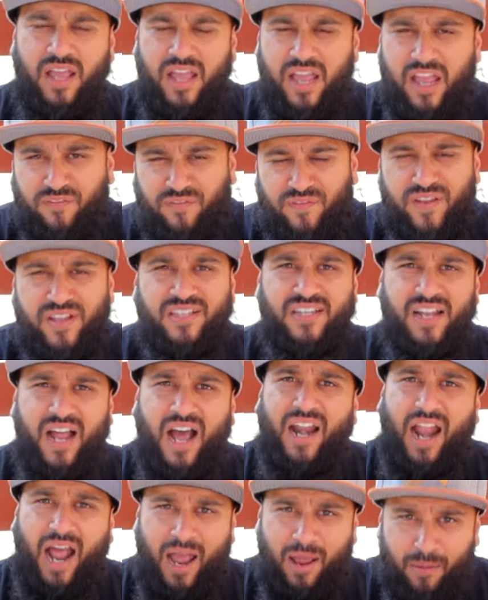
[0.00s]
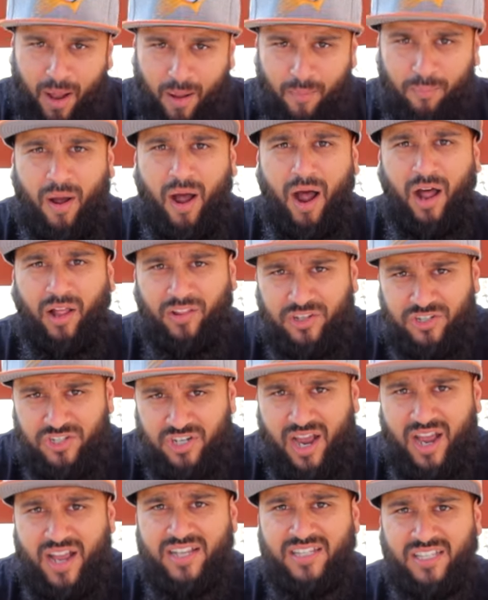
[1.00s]
If he's not, I
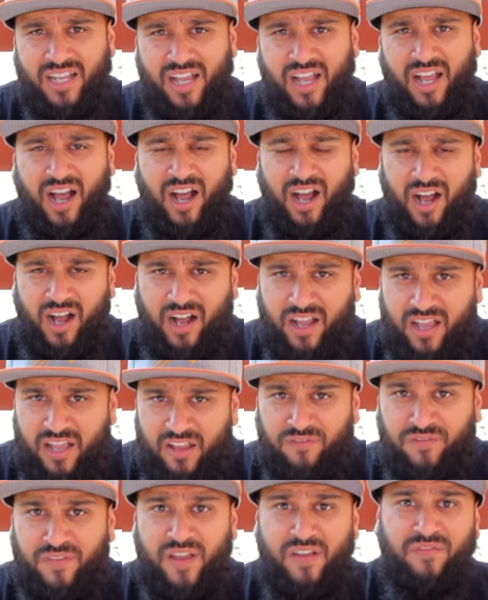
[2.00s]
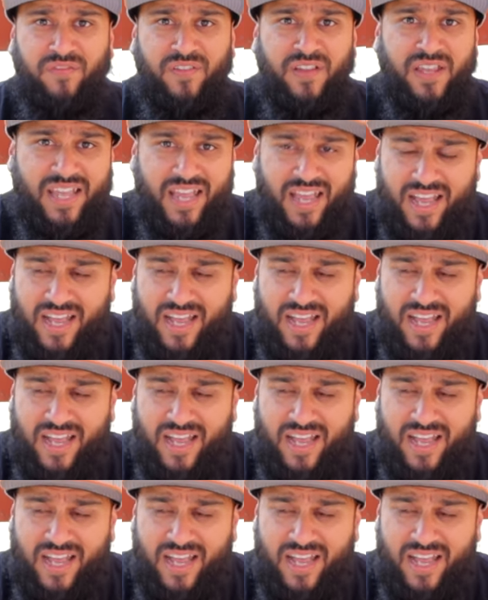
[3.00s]
apologize. If he